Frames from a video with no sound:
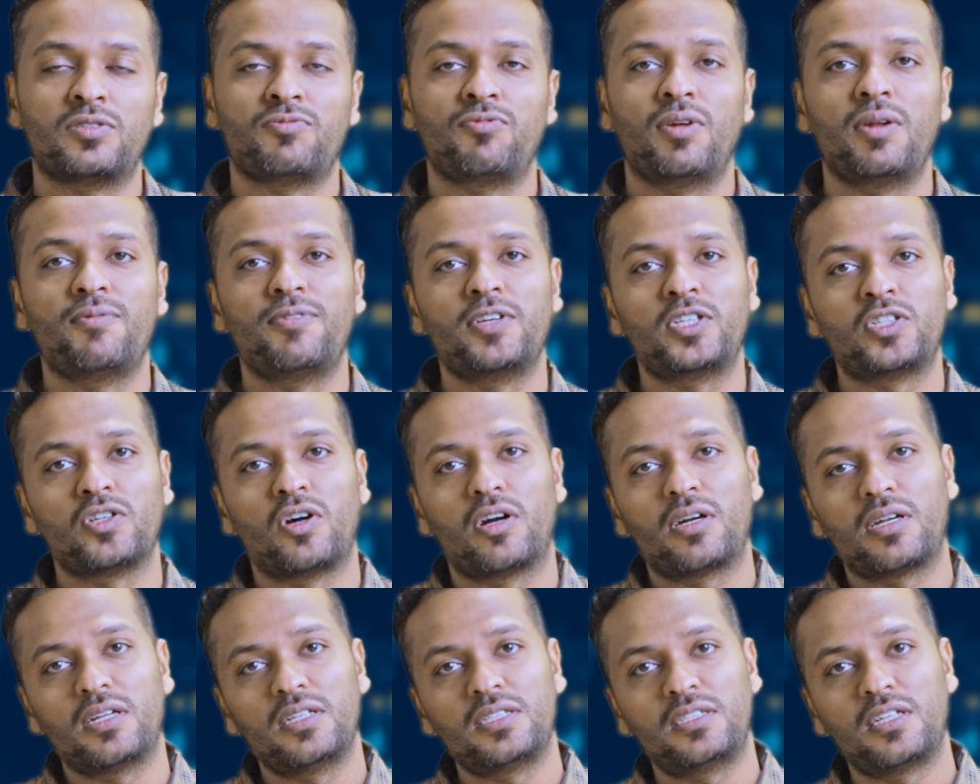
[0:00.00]
We'll be
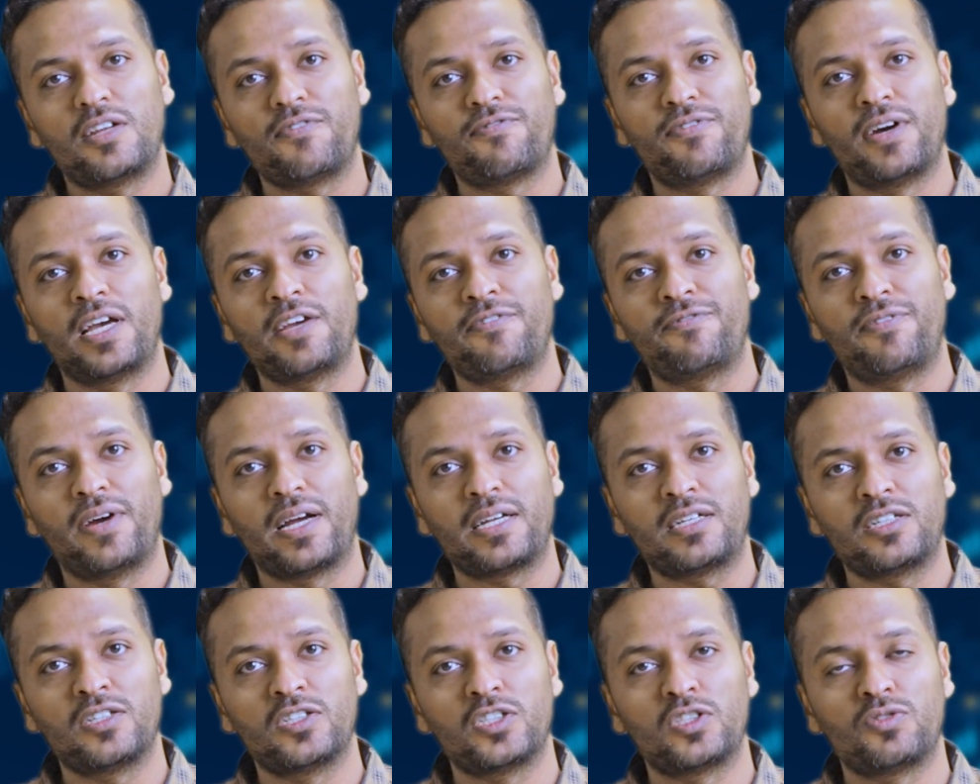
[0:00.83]
shortlisting 5
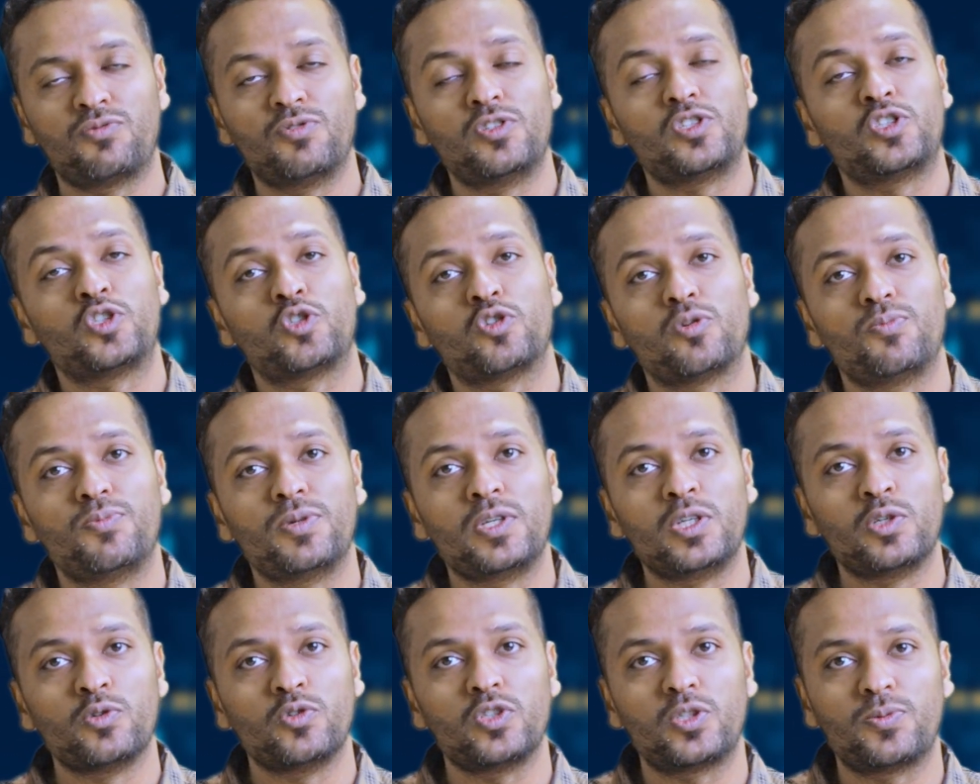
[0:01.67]
factors which should be
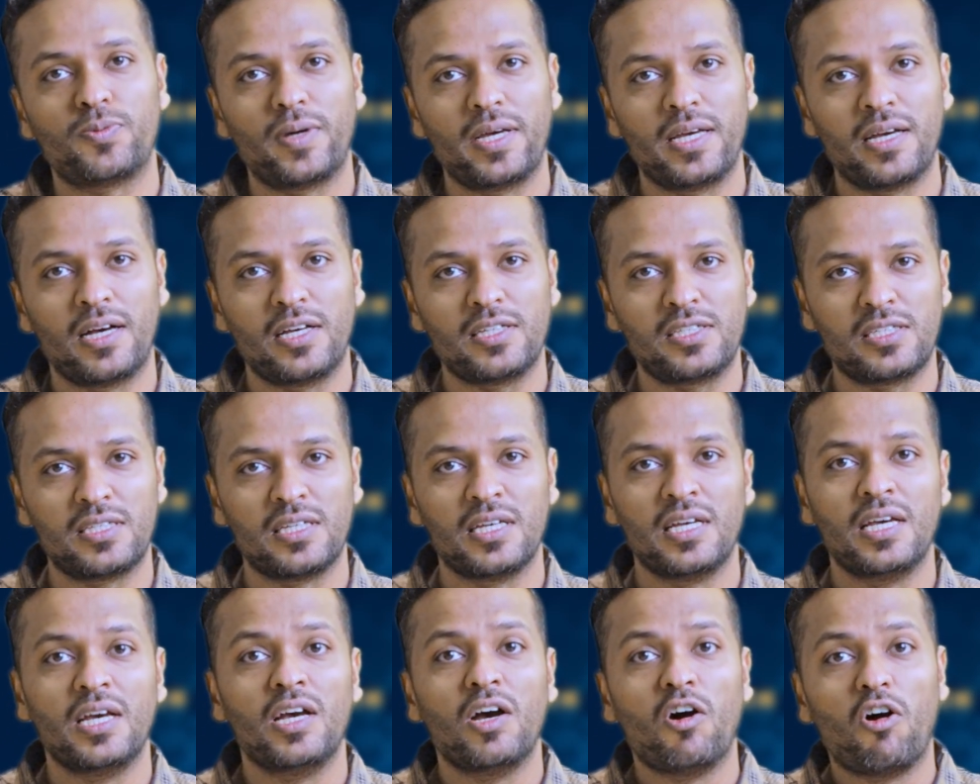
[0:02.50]
used by us
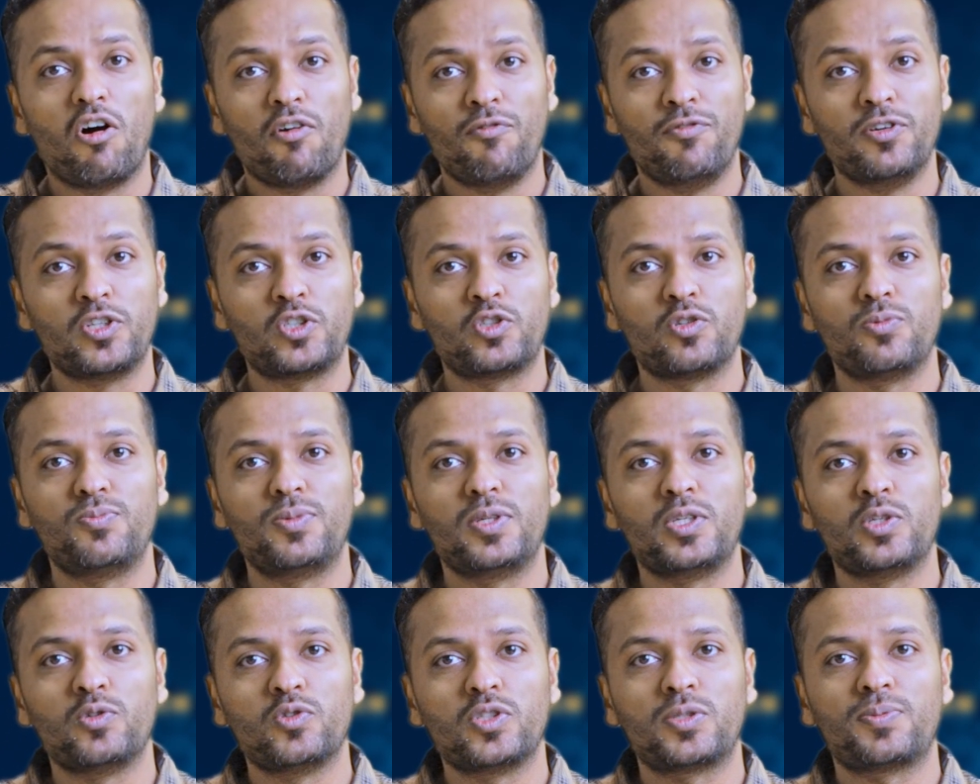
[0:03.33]
or which should
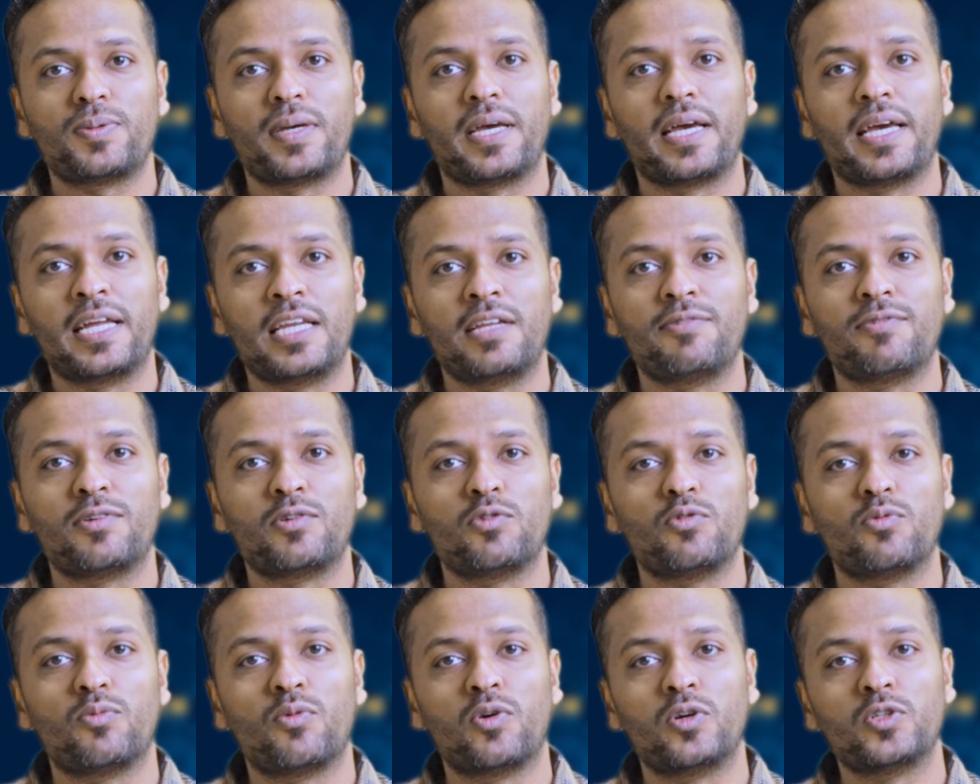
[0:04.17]
be used by anyone
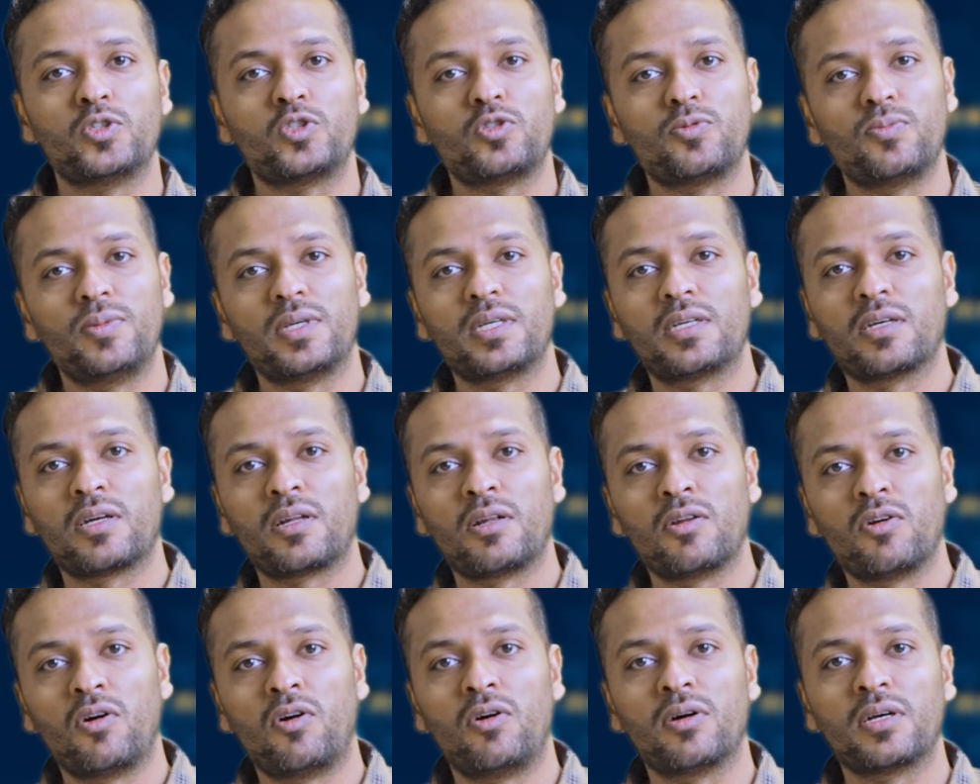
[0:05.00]
who wants to make a
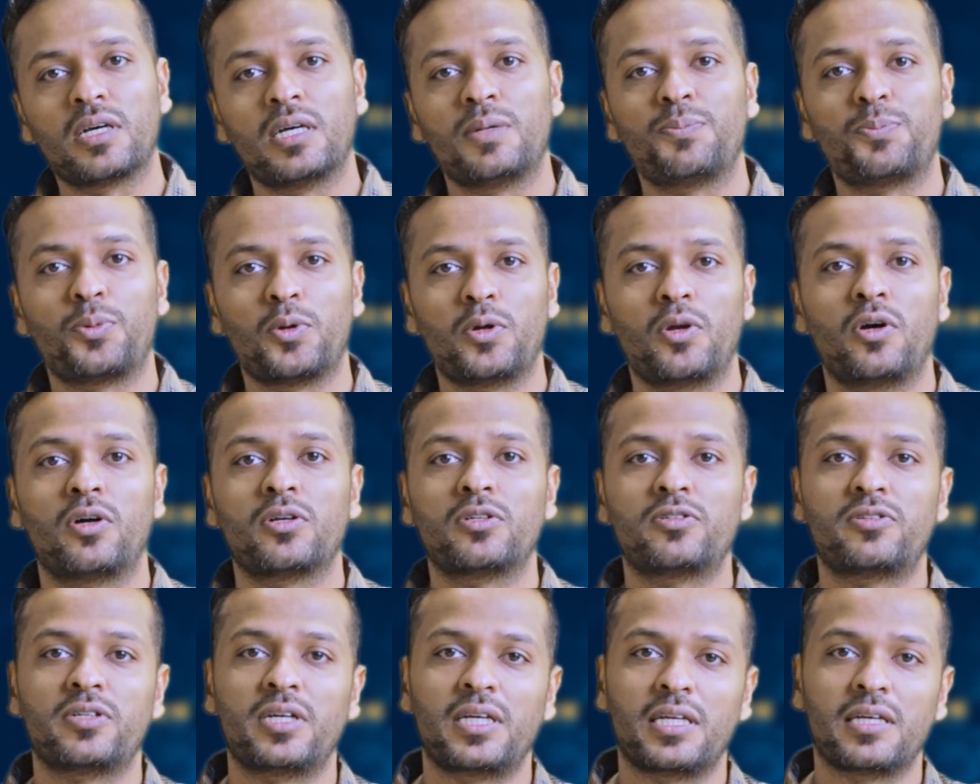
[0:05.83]
long and
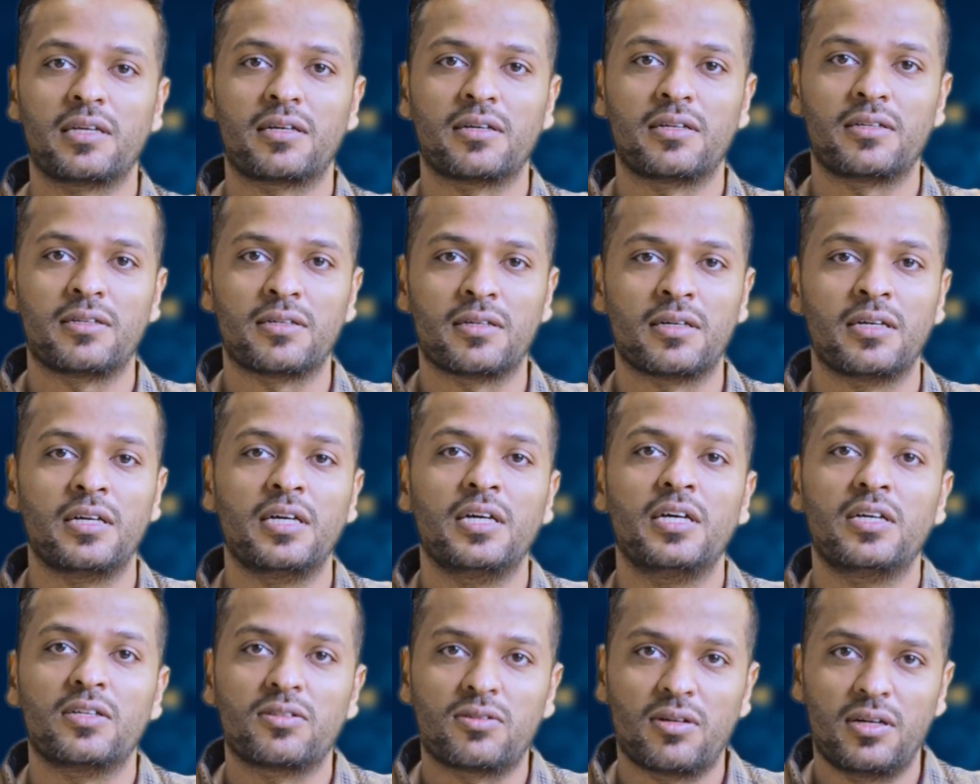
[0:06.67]
prolonged trading career.
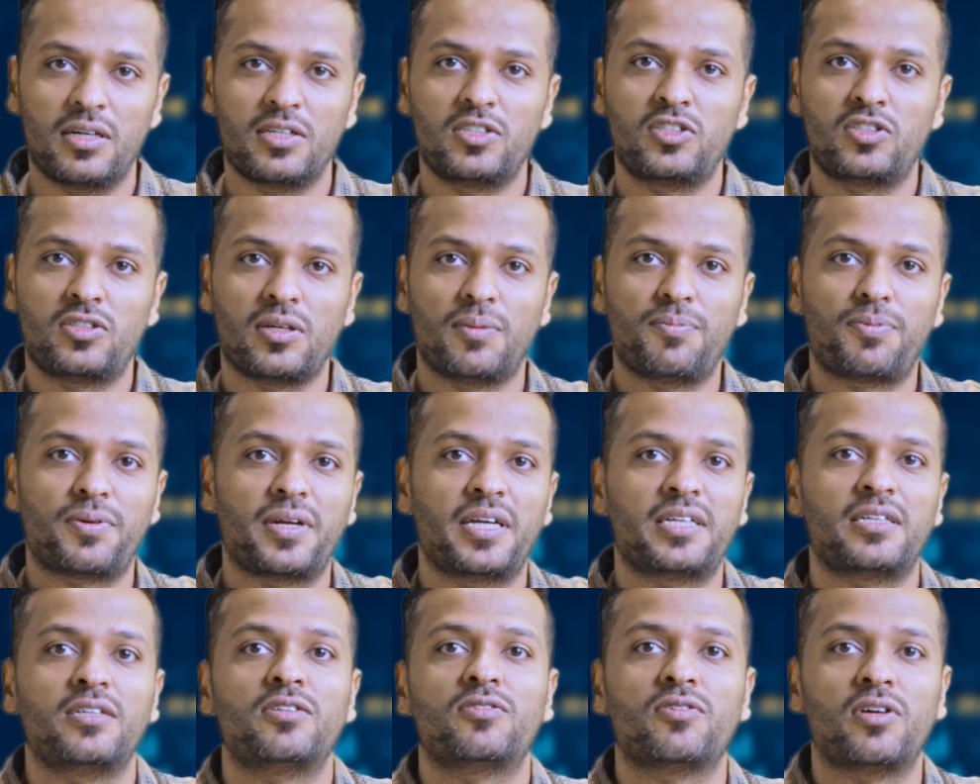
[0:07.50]
So let us jump
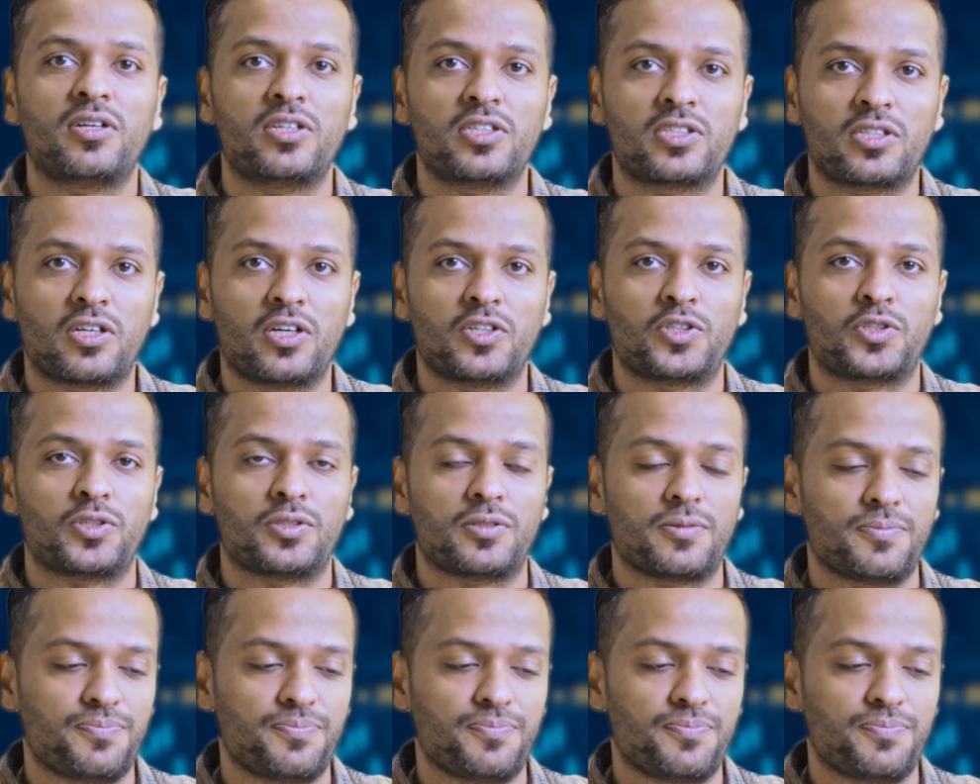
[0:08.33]
right into our discussion.